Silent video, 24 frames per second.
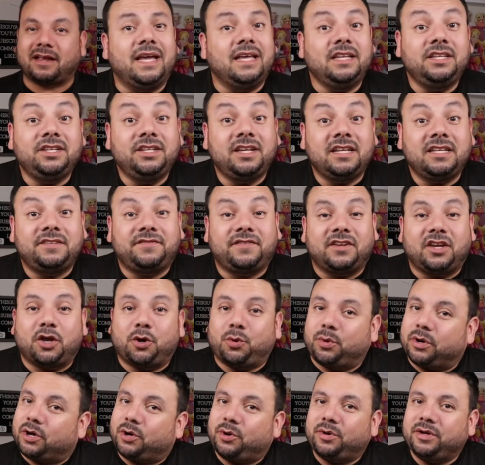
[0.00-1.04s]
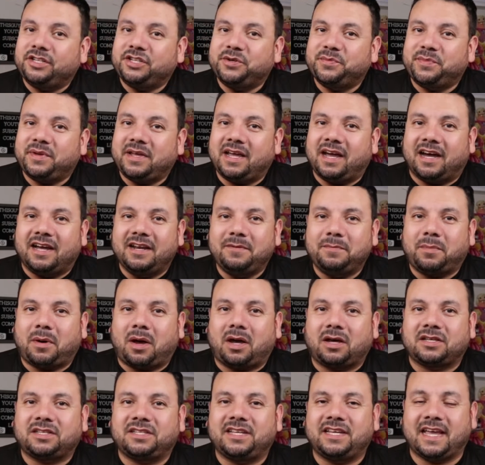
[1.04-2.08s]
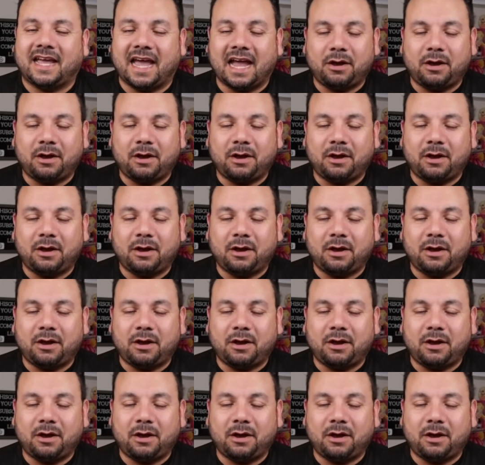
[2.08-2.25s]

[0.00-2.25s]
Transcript: In today's video, we're going to be unboxing